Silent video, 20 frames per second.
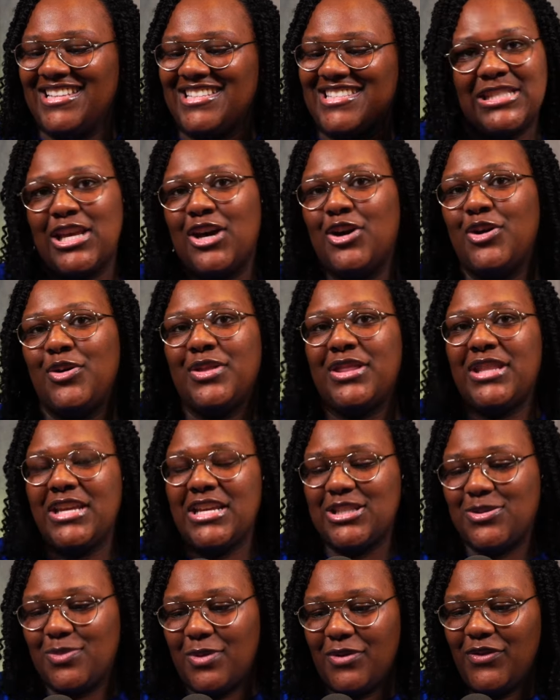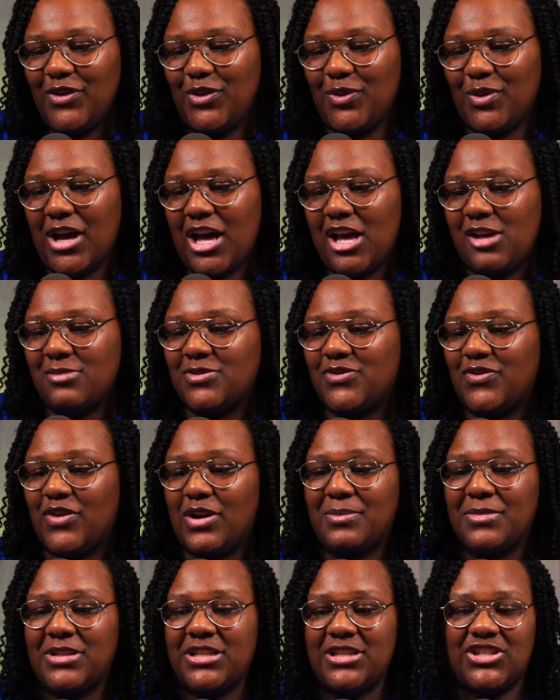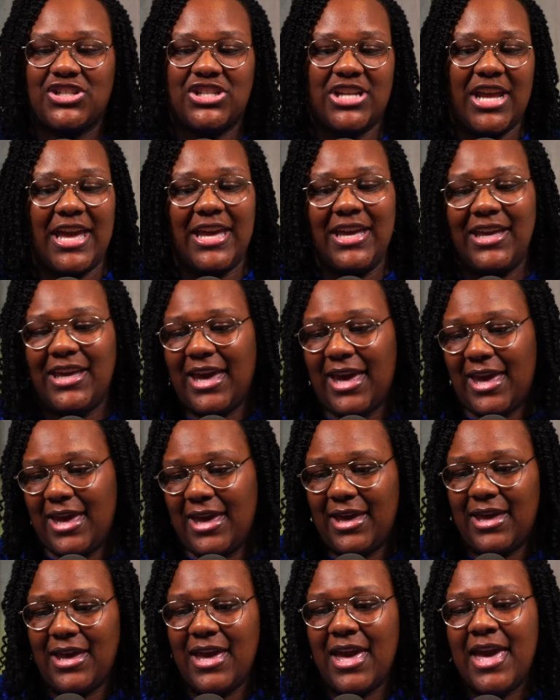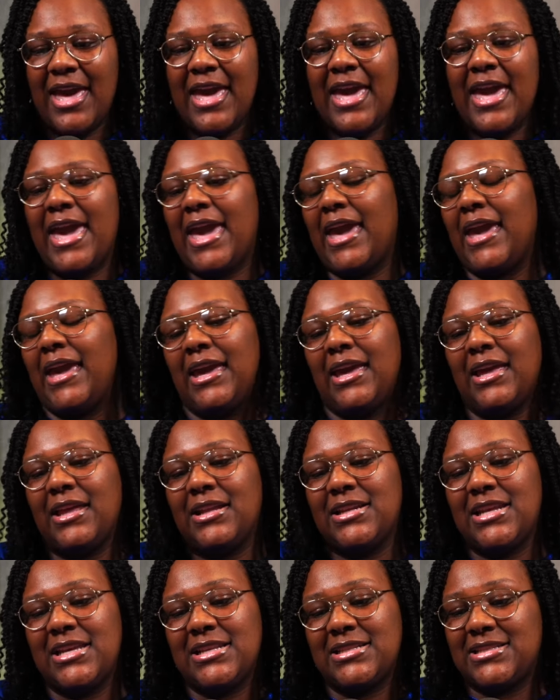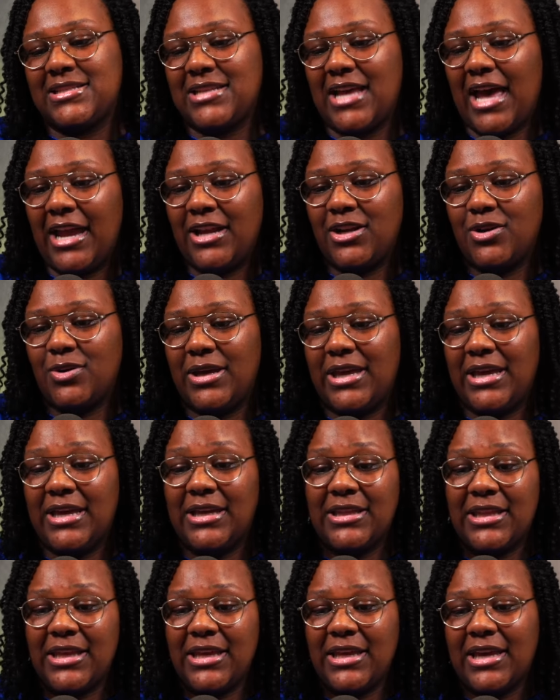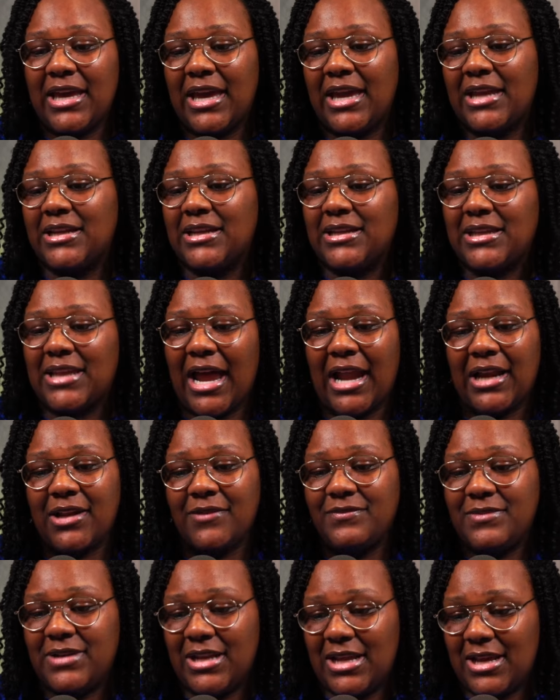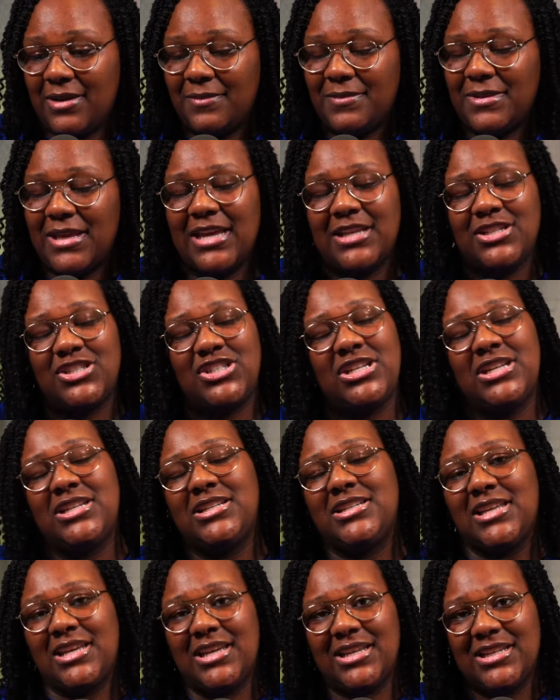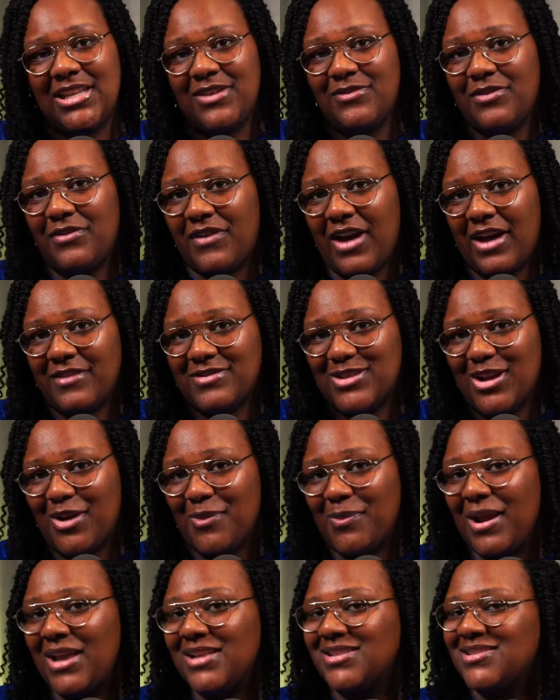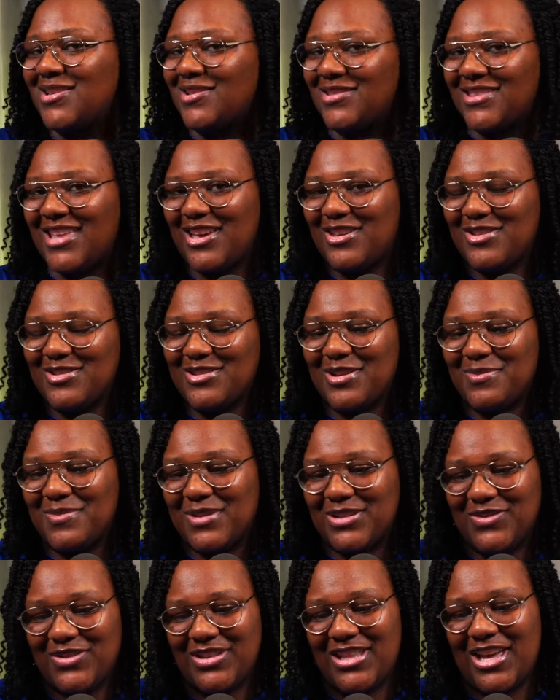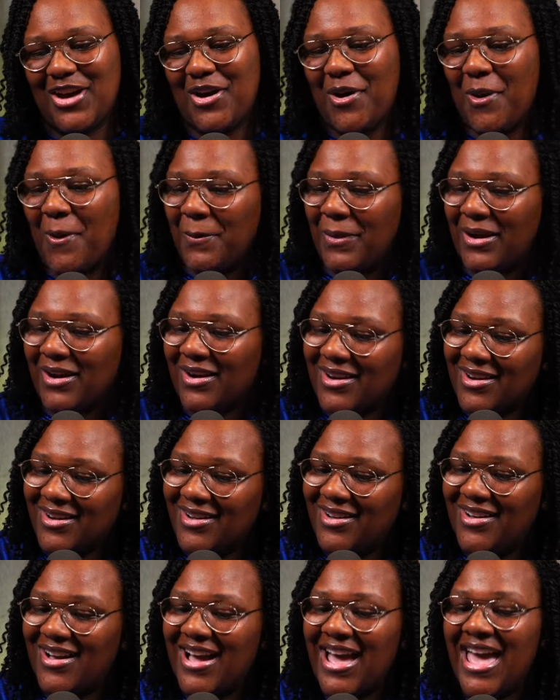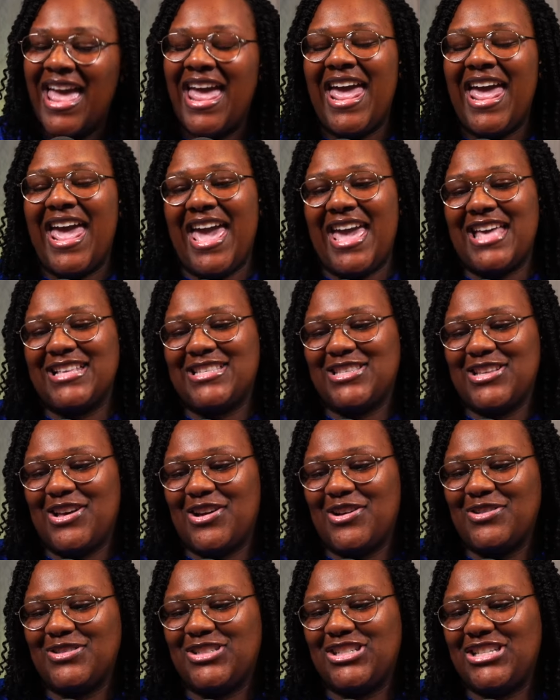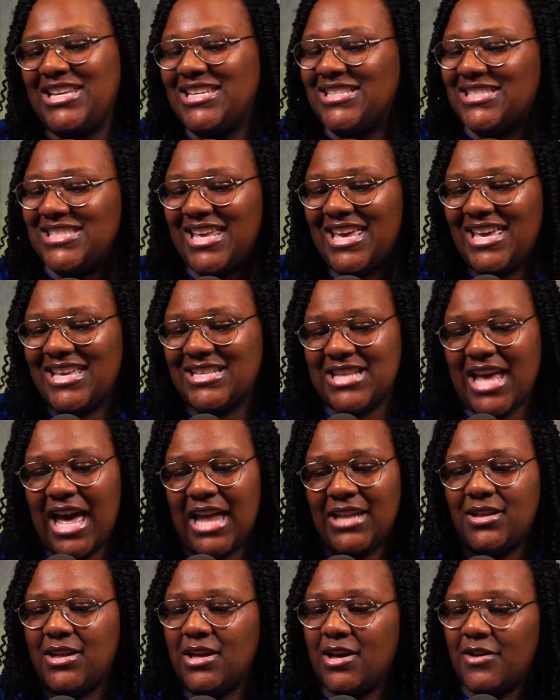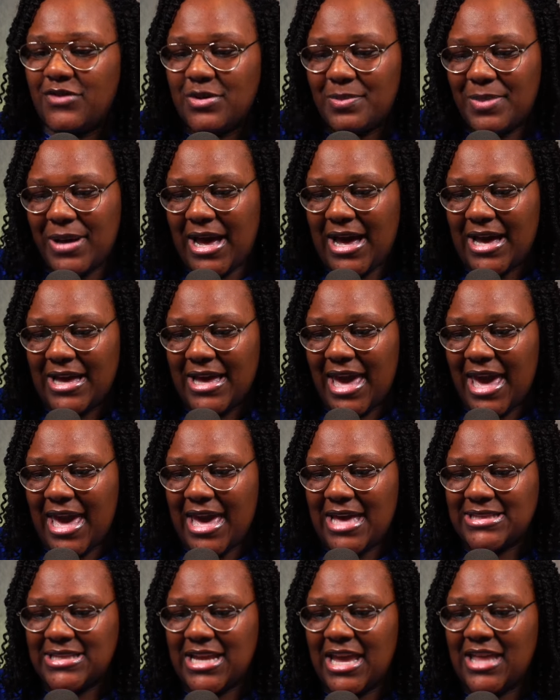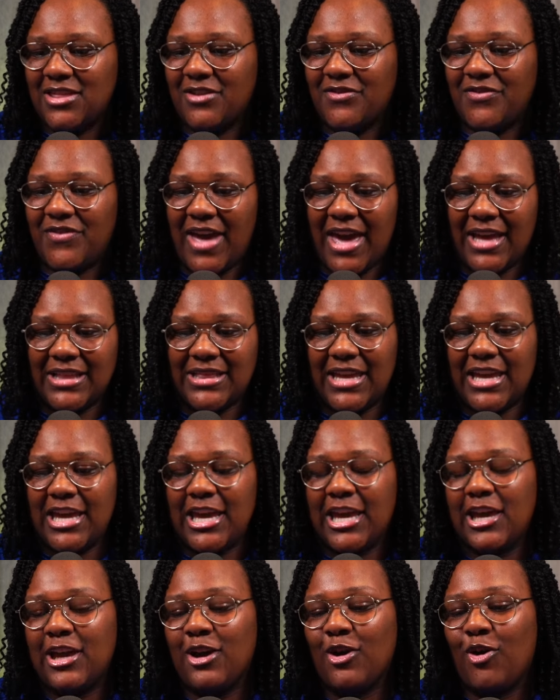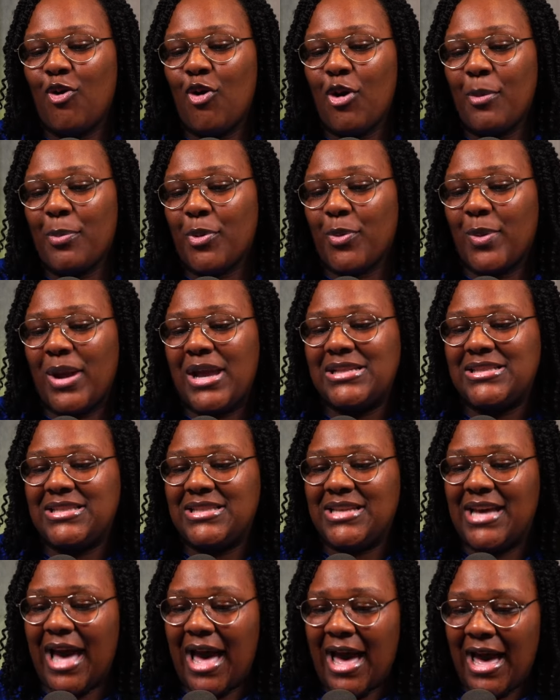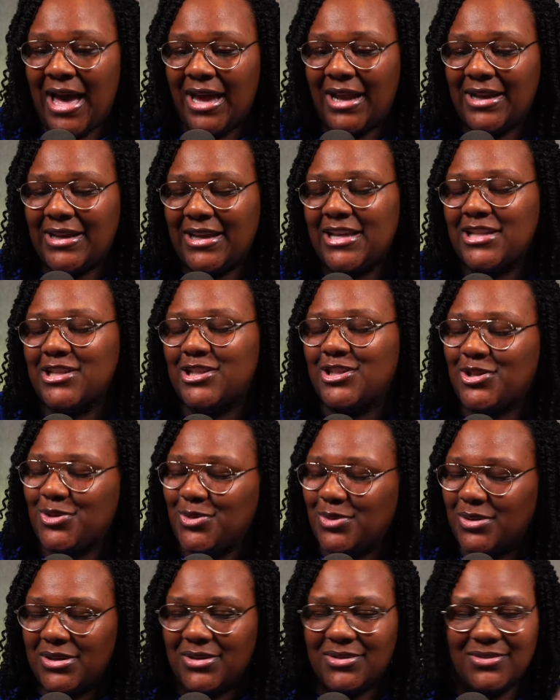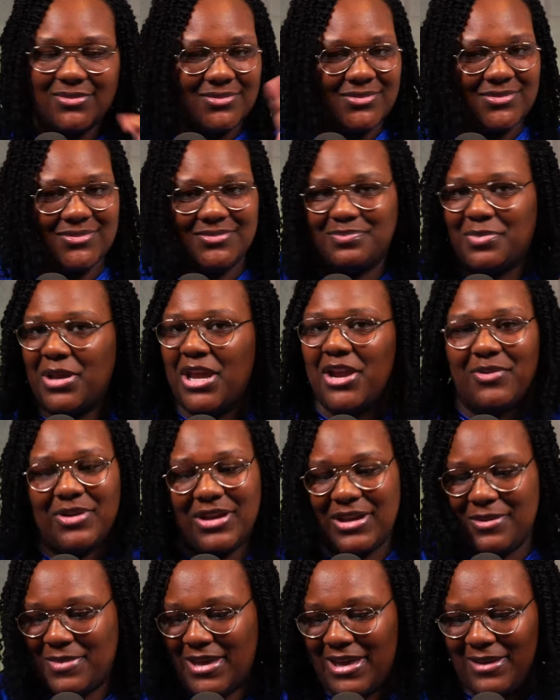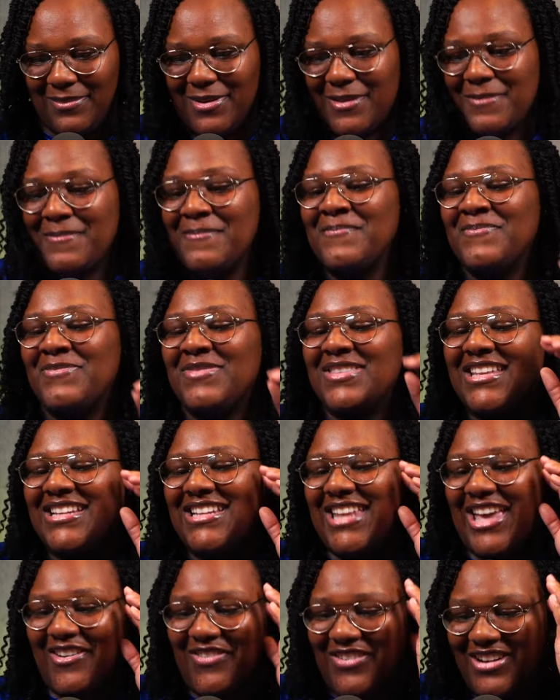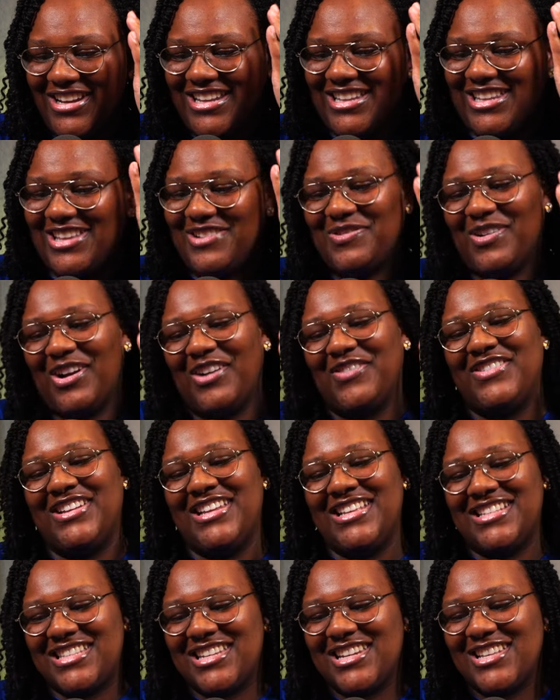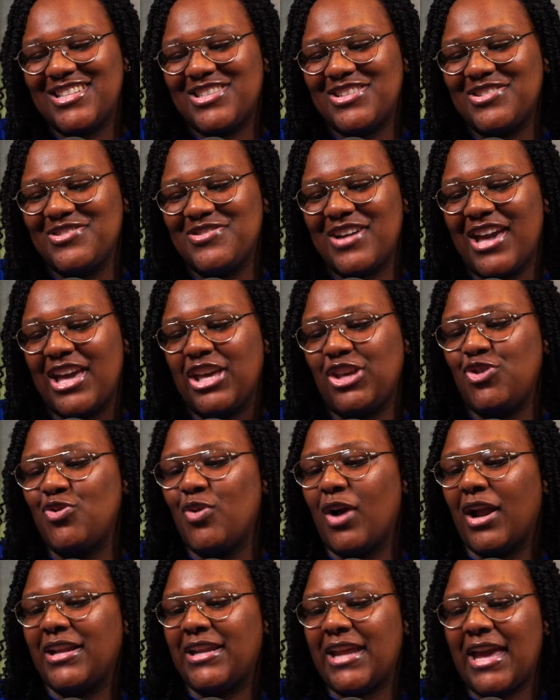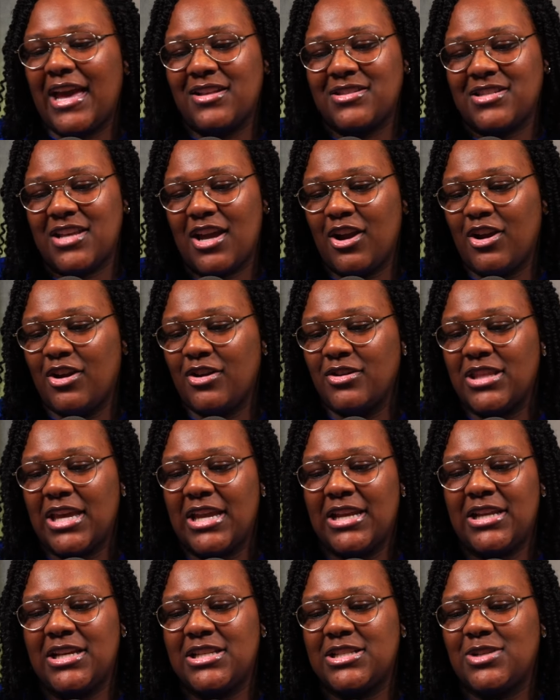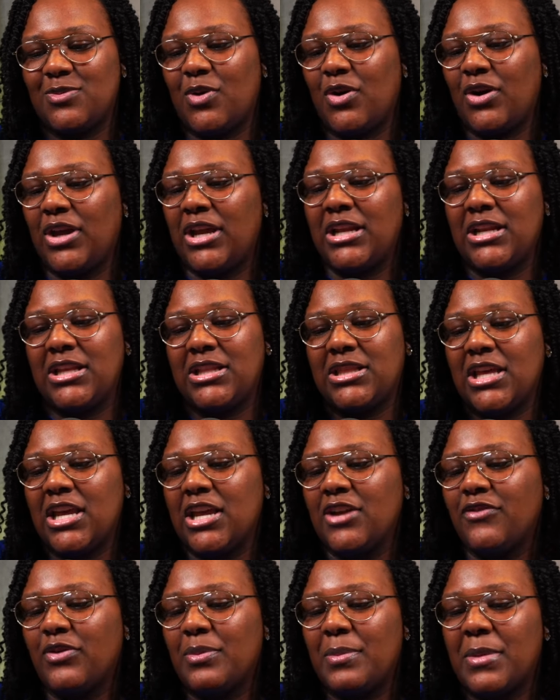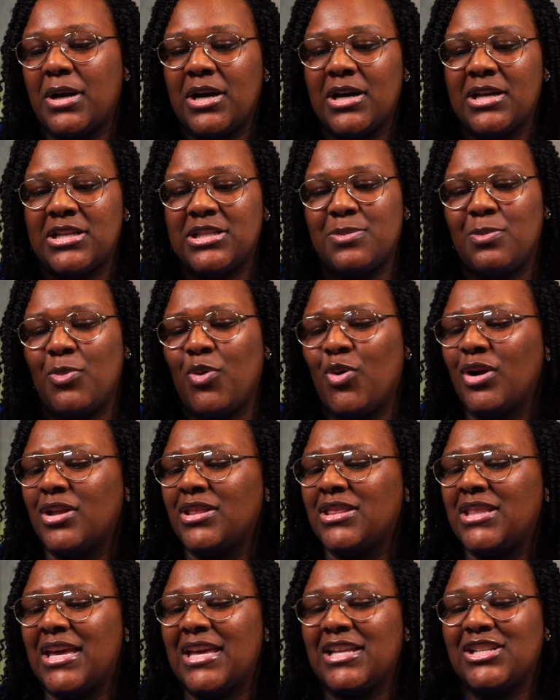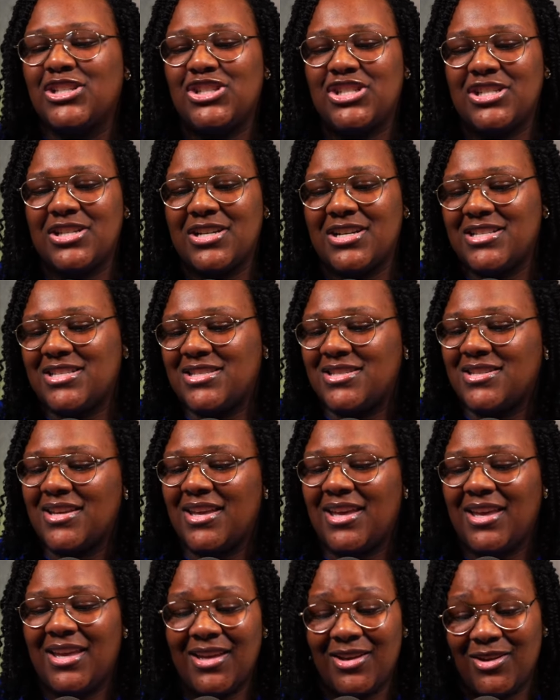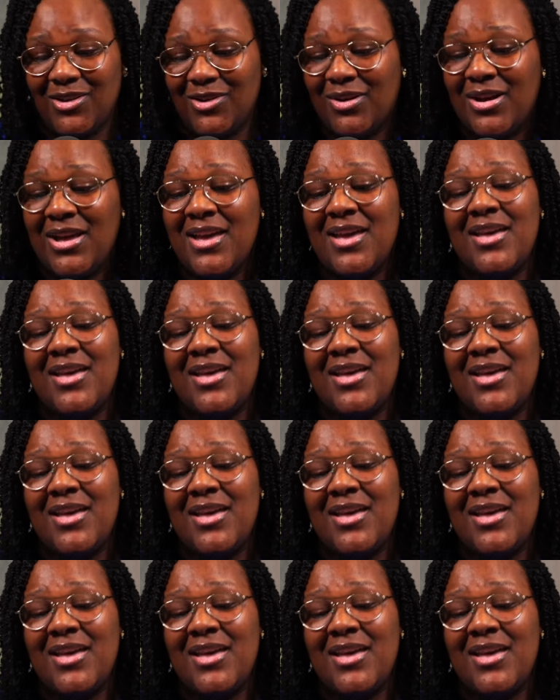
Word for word: So this review comes from Deshae K, and it's titled Healing and a Lot of Depth. And she did leave a 5-star rating. So thank you so much for that, home girl. And so she says, I love the podcast and the fact that it incorporates God into it. Period, baby. Definitely worth listening to, and you are down to earth and doesn't want anything from us more than just to heal.